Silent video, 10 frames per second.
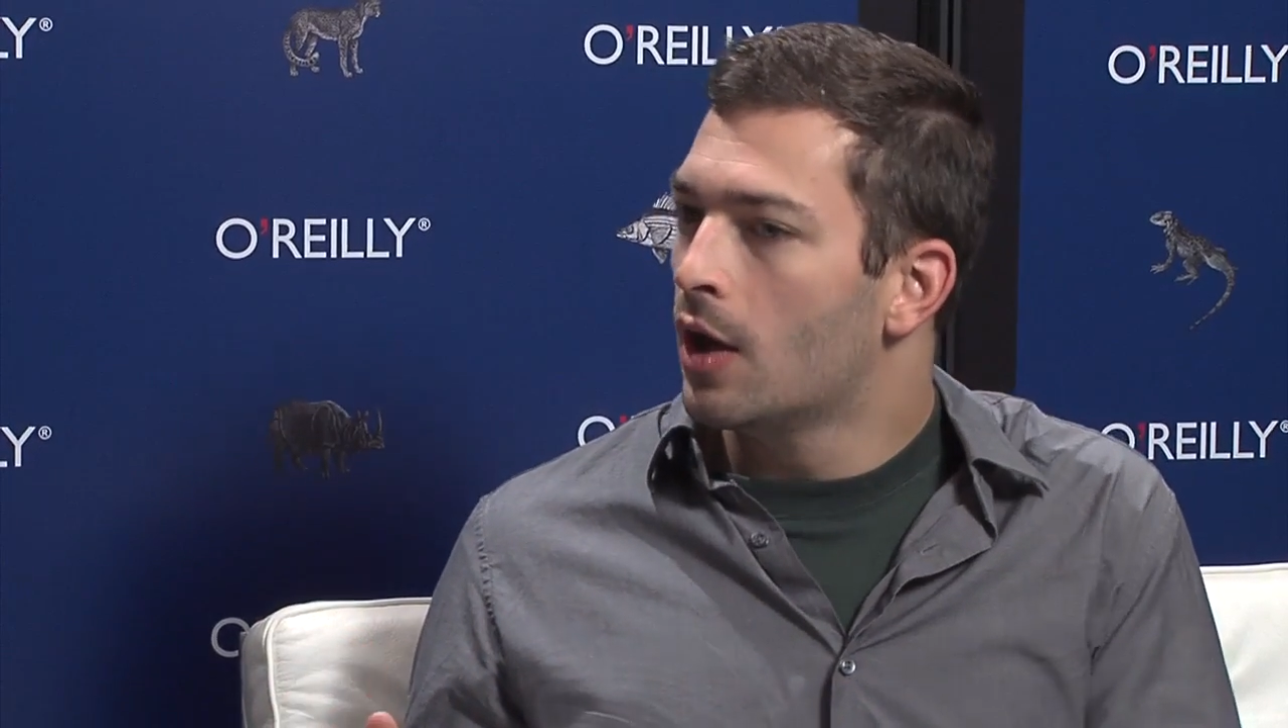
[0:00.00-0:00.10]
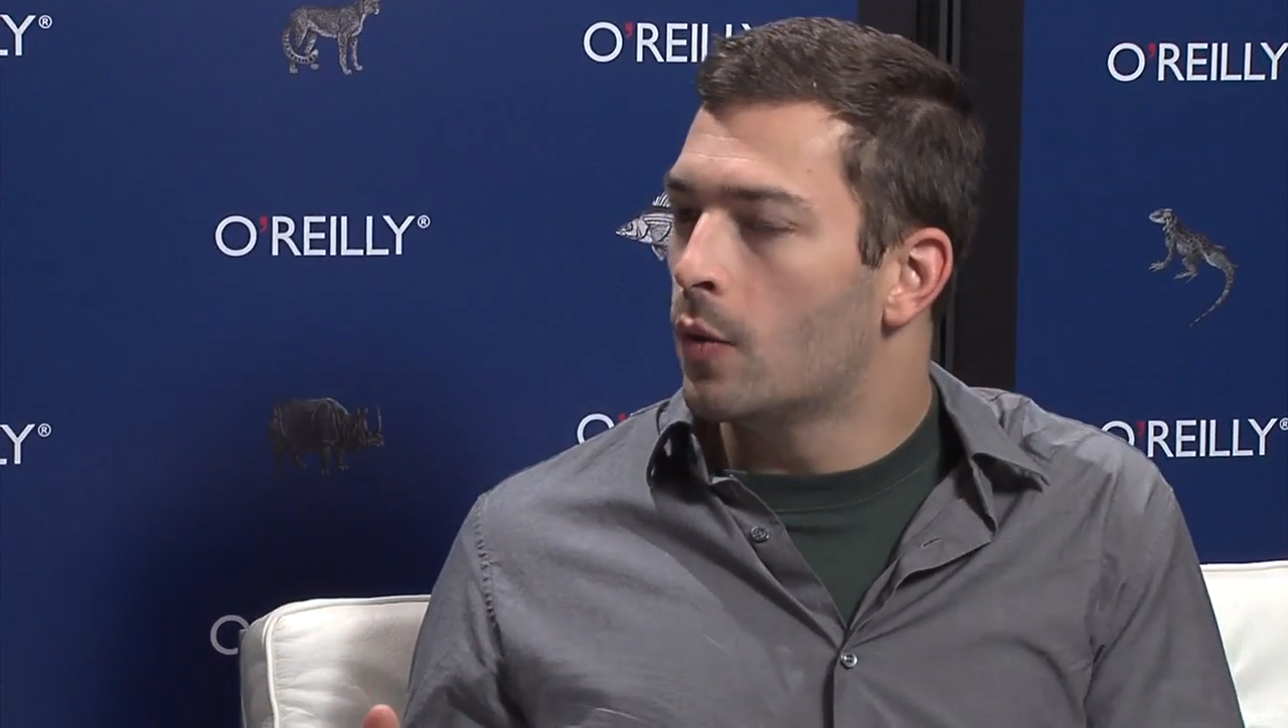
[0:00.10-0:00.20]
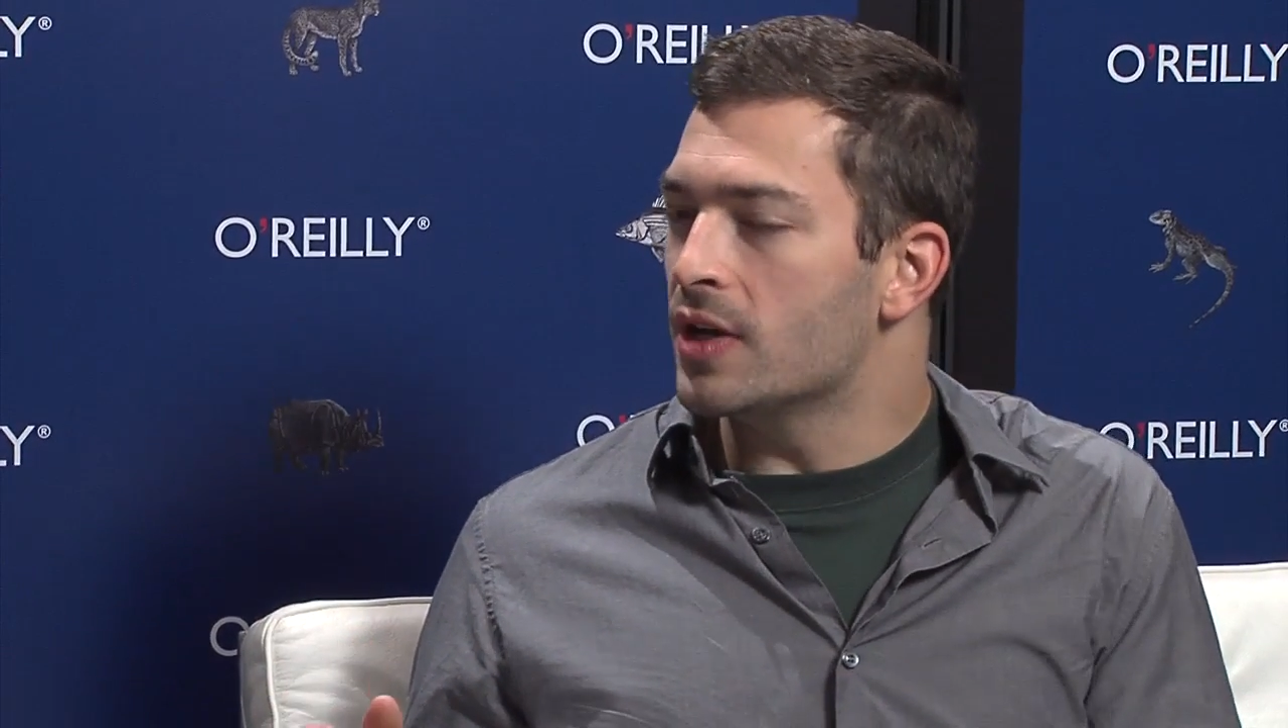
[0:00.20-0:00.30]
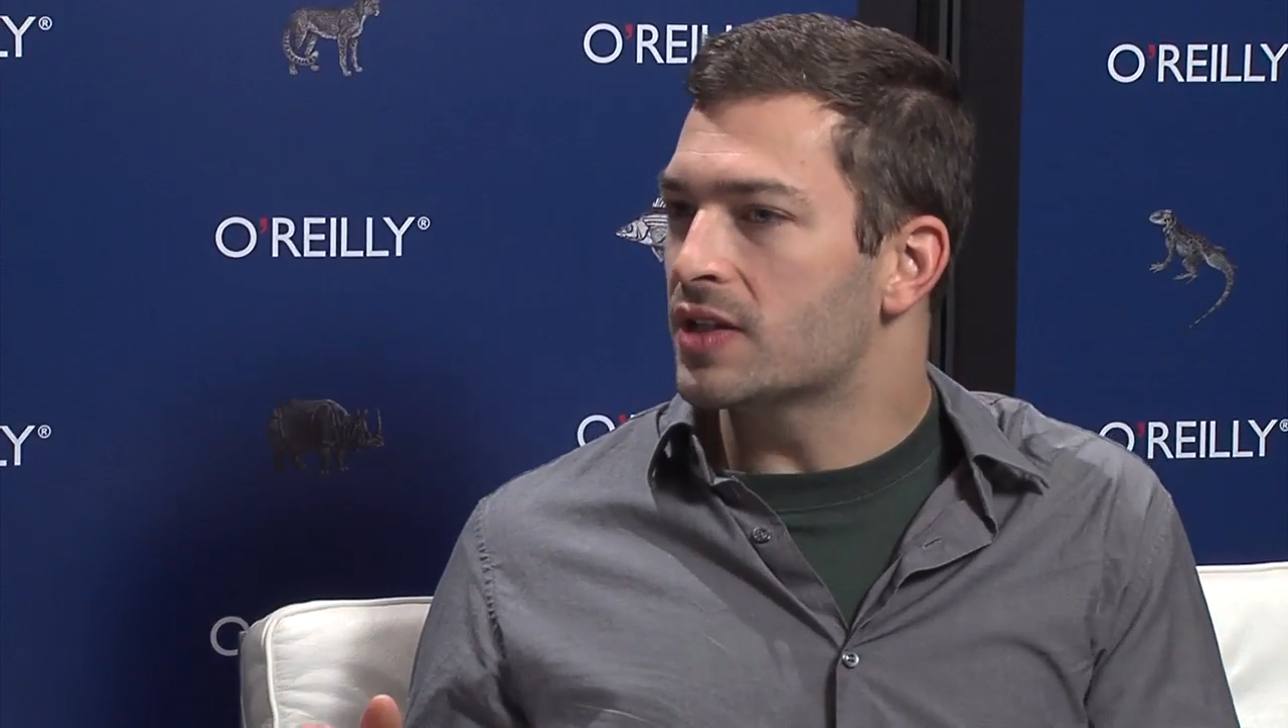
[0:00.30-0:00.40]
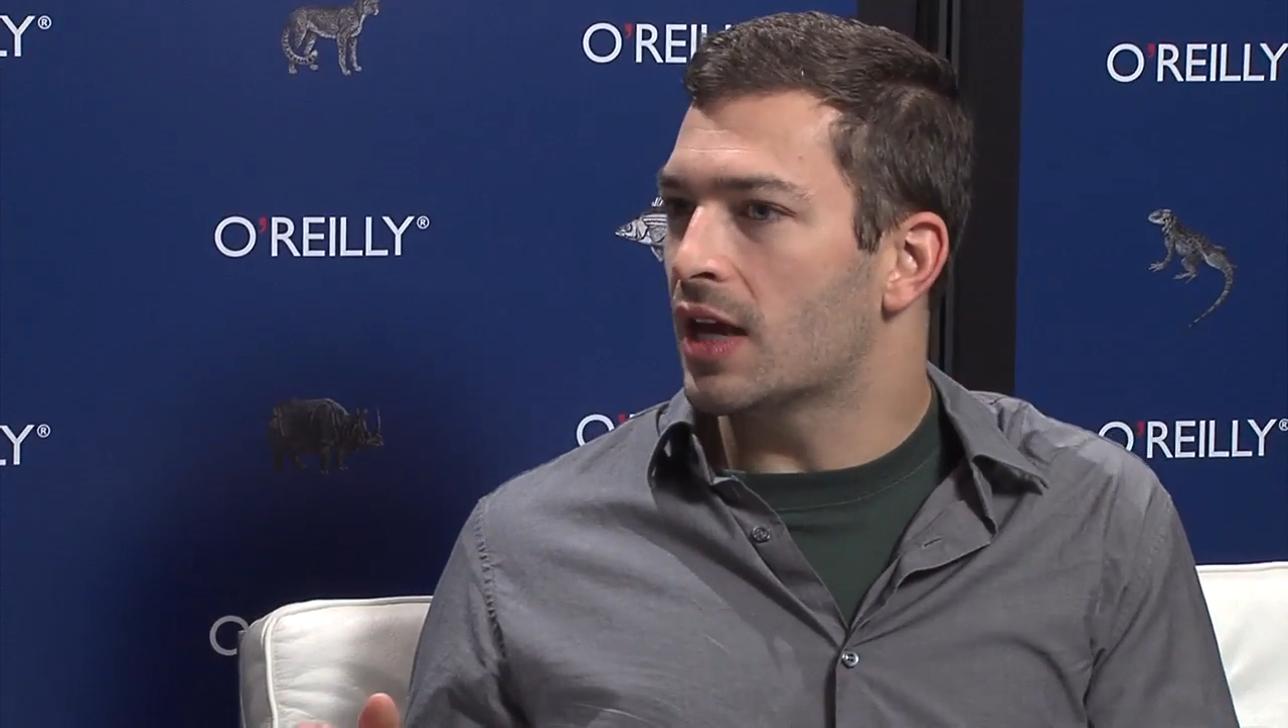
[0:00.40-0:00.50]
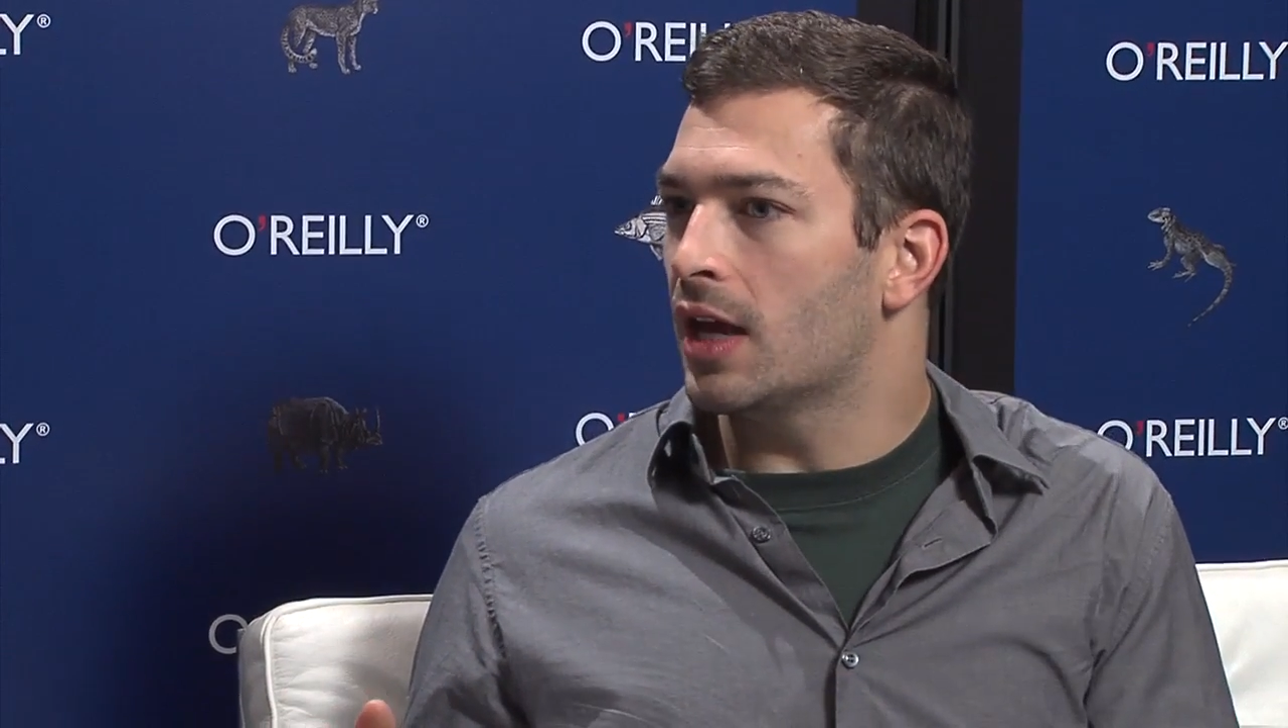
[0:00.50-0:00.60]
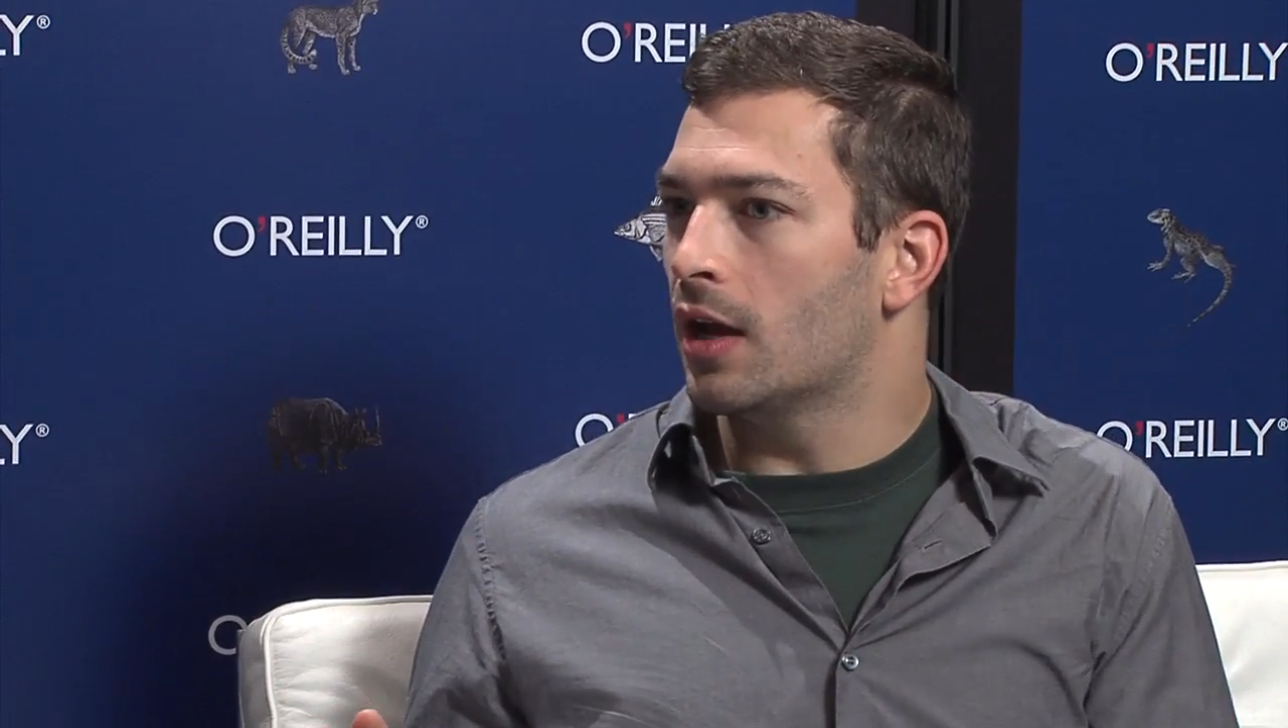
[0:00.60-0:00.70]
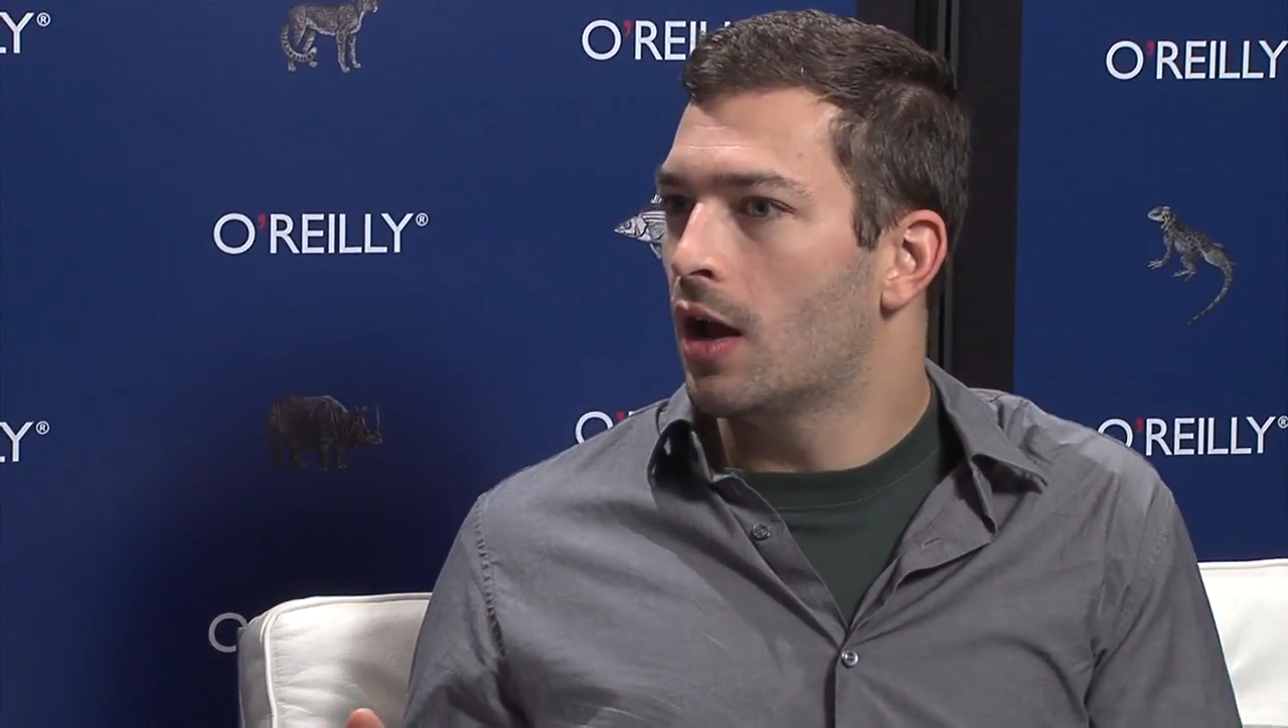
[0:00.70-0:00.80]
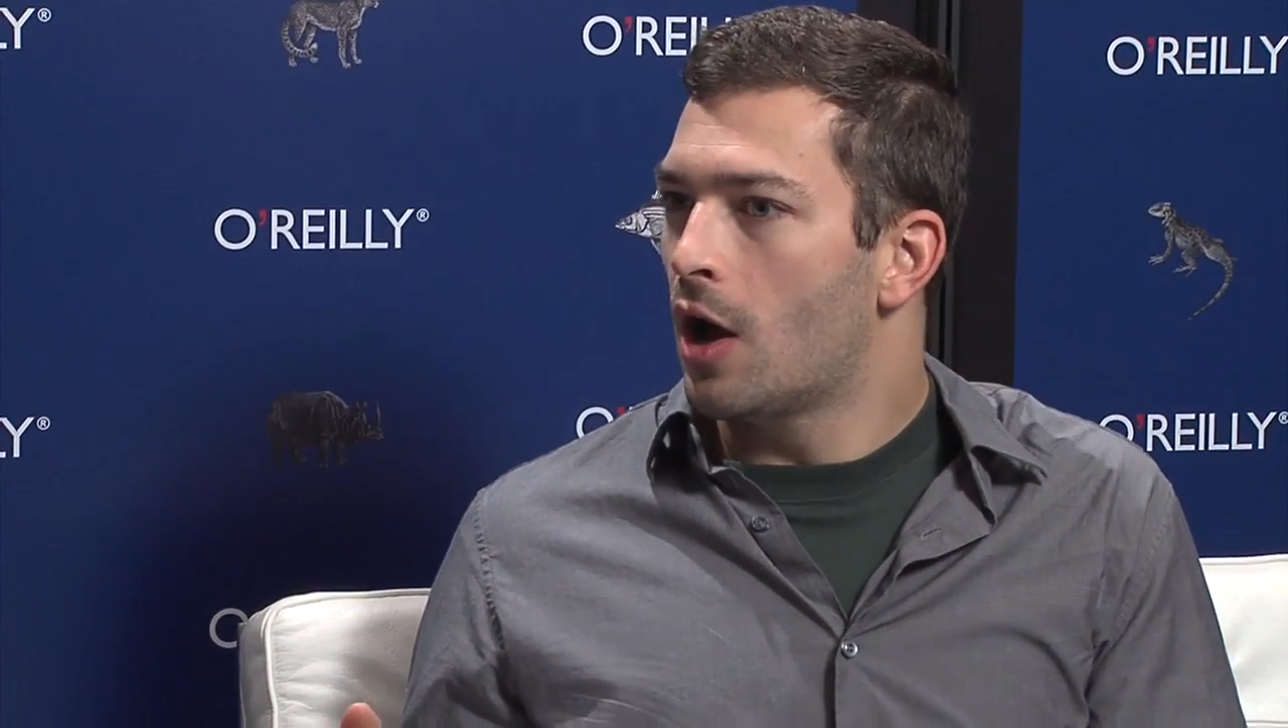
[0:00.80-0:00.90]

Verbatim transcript: We say,